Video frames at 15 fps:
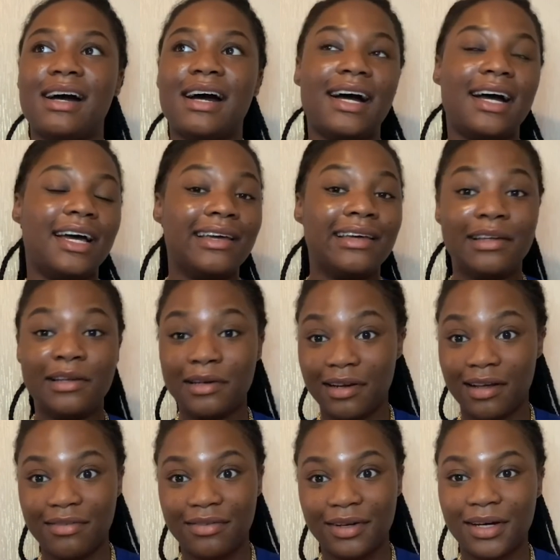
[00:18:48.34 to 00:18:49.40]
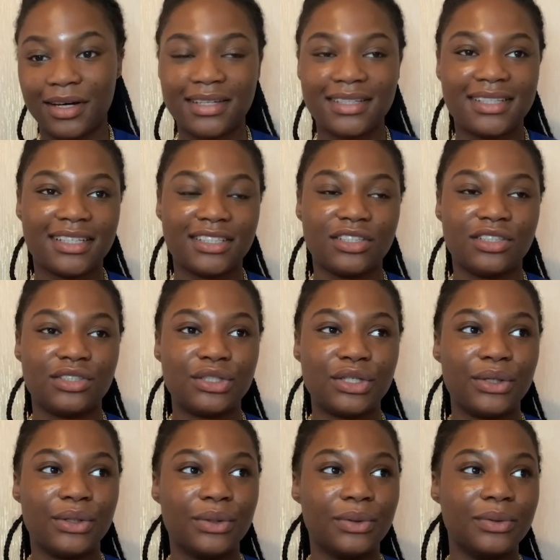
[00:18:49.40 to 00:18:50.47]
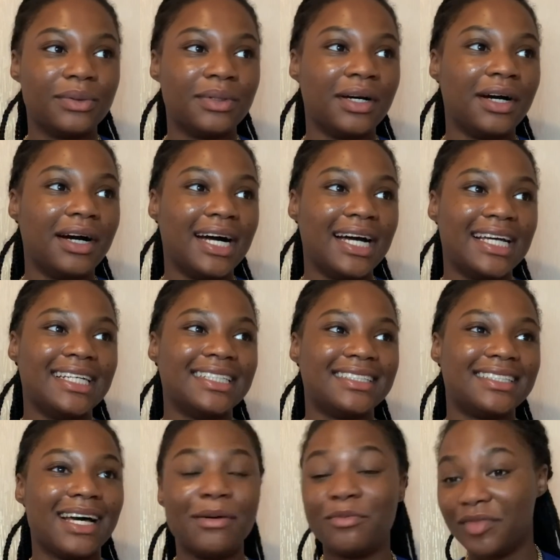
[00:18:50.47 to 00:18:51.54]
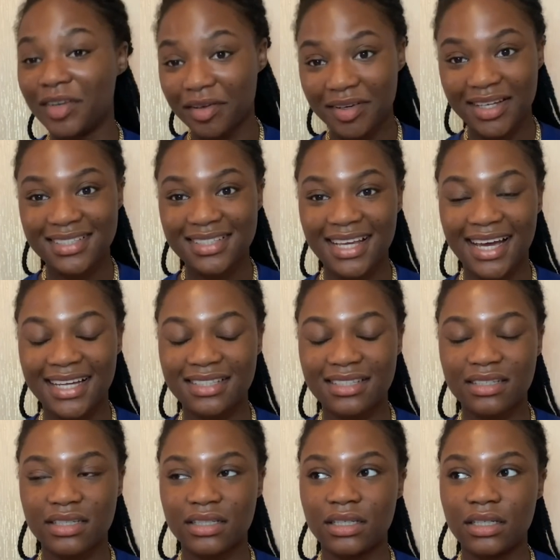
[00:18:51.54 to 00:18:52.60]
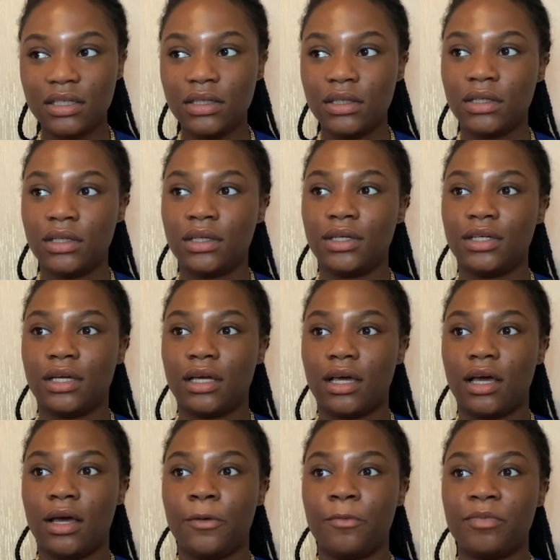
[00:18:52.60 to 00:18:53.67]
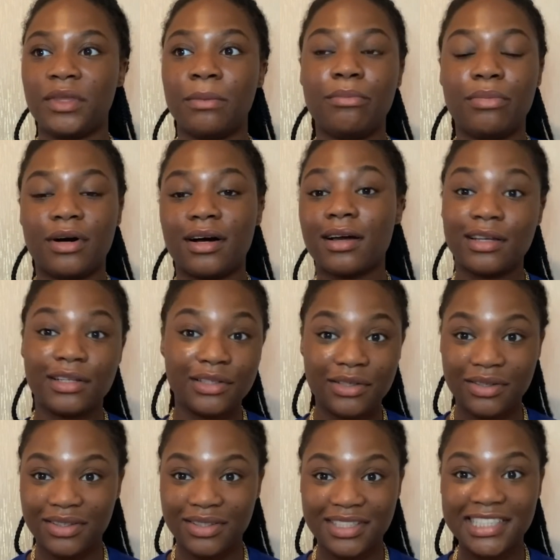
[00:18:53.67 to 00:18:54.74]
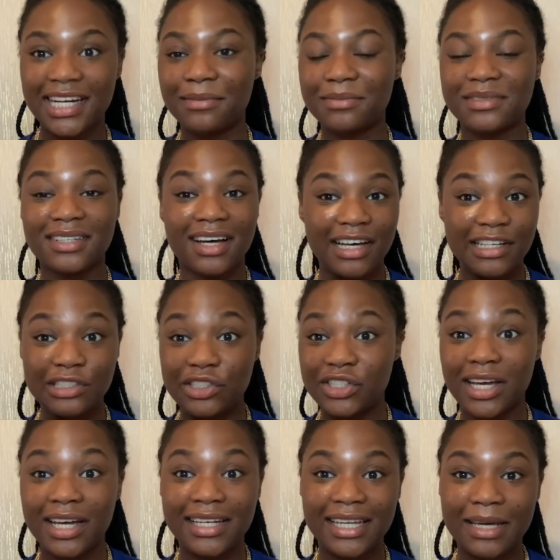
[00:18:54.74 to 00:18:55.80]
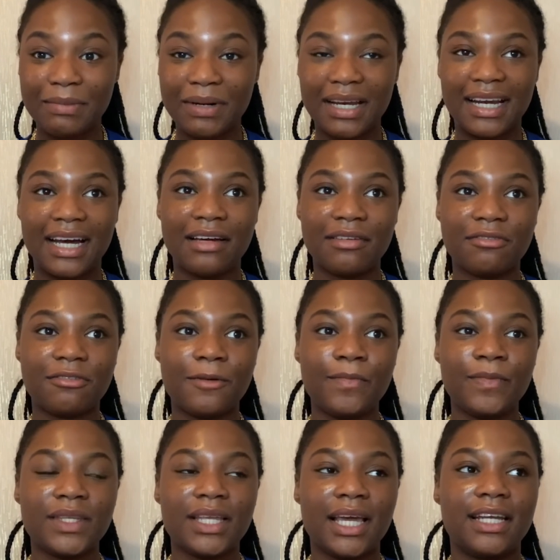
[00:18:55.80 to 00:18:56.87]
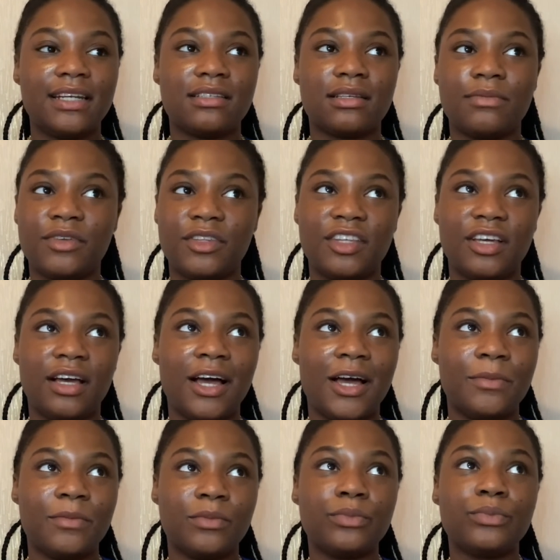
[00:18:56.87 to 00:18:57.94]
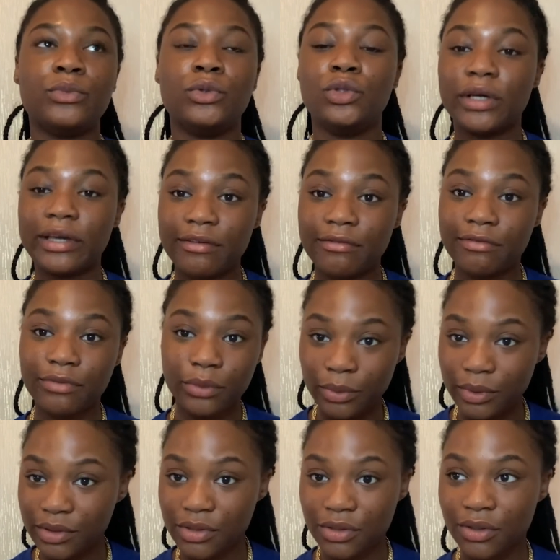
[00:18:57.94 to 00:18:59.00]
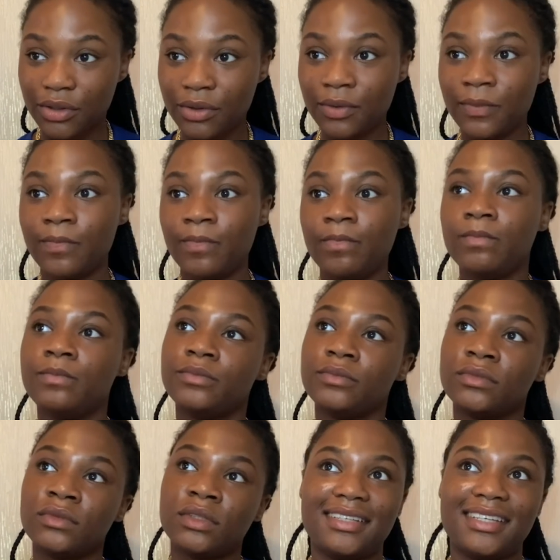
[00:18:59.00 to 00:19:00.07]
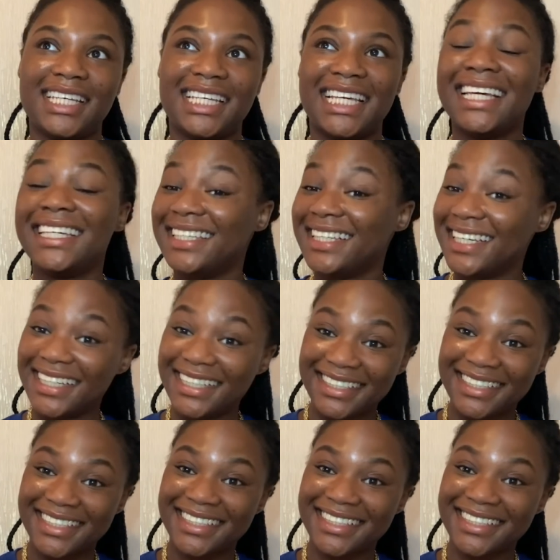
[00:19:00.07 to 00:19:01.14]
I love architecture, so I'm very excited to embark on a new chapter and journey in my life, and it's something that I'm looking forward to. Yeah.